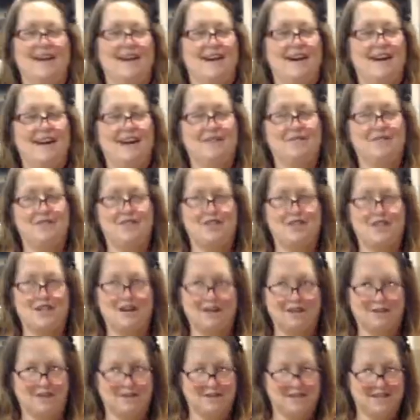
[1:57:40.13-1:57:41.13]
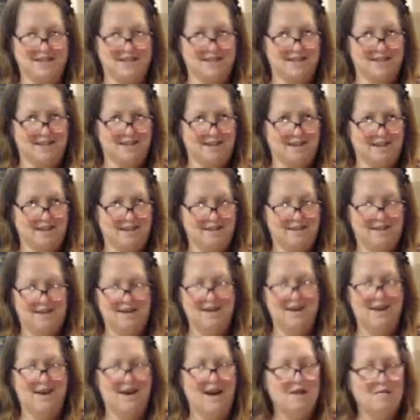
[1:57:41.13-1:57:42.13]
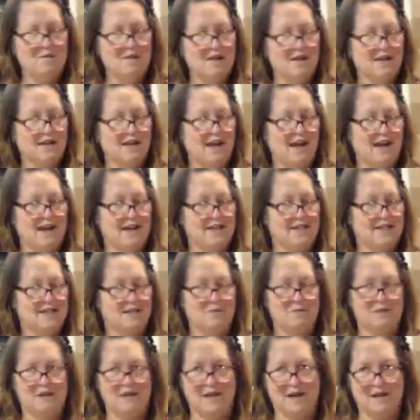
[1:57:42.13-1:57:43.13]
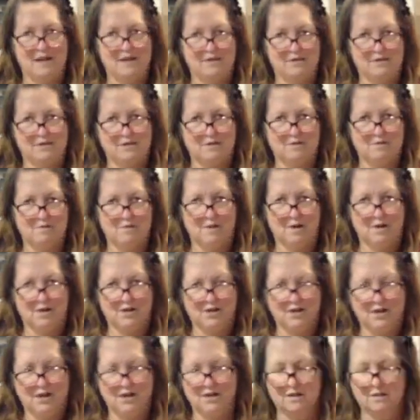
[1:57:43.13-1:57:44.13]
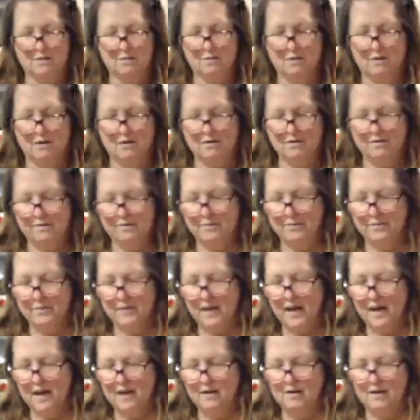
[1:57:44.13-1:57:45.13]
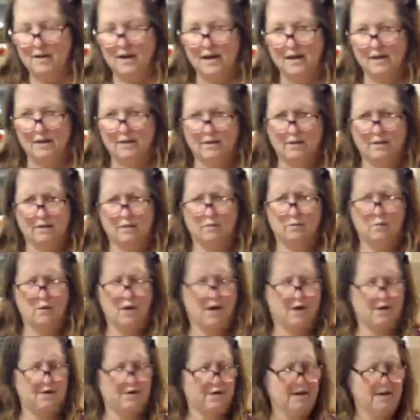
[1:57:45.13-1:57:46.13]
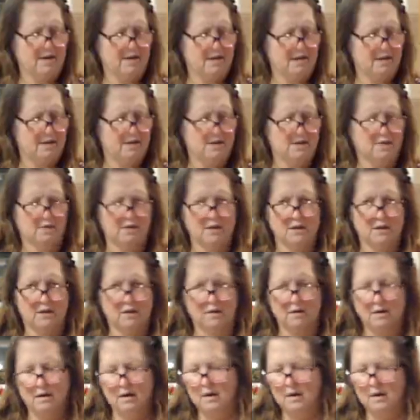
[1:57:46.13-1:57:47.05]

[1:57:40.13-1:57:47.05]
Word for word: I have taco seasoning. And we can add some of that to our chicken tomorrow. And you add a little water, I think, to it.